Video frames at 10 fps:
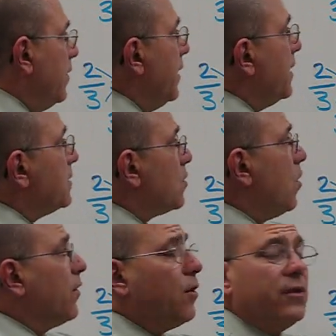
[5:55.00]
This,
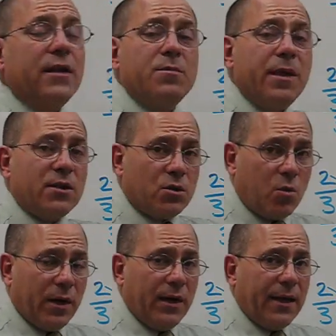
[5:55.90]
although does makes
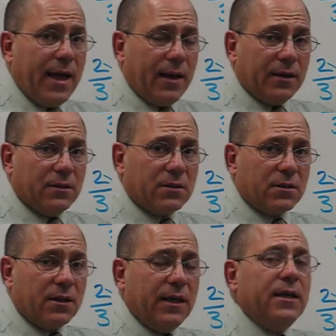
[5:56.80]
20 gallons,
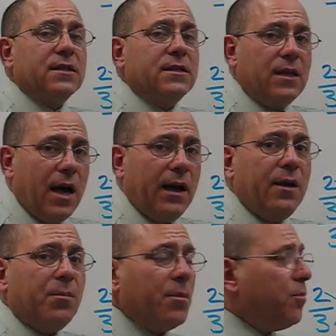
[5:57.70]
it is not
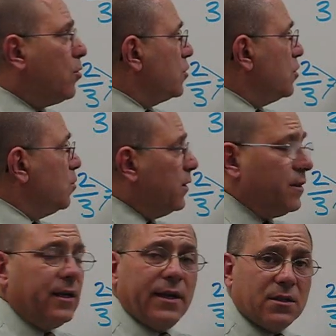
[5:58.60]
in proportion with
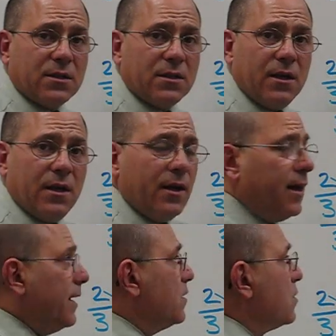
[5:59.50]
this.
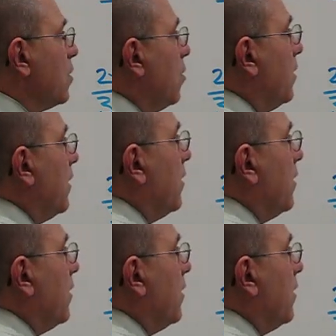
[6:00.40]
And so